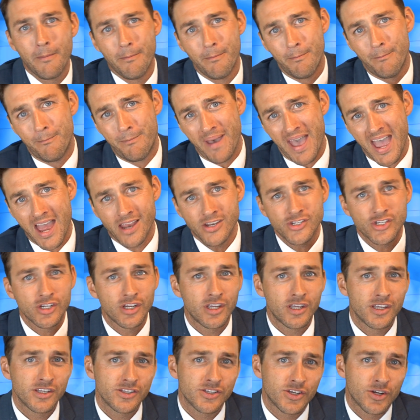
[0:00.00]
bashing
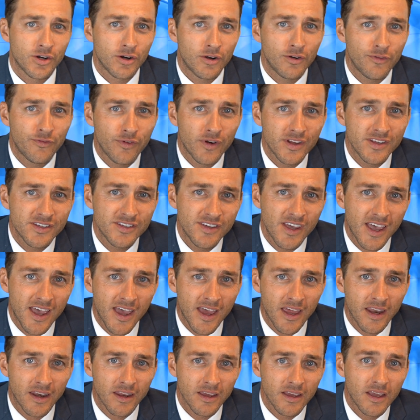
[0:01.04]
his girlfriend's
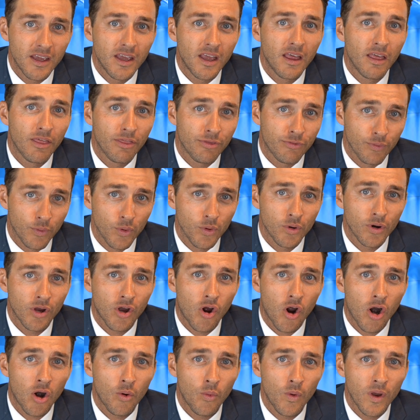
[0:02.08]
head through a
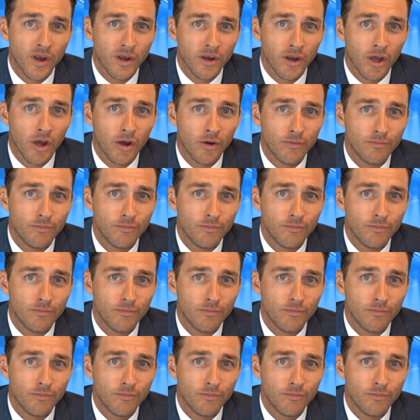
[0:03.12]
car window.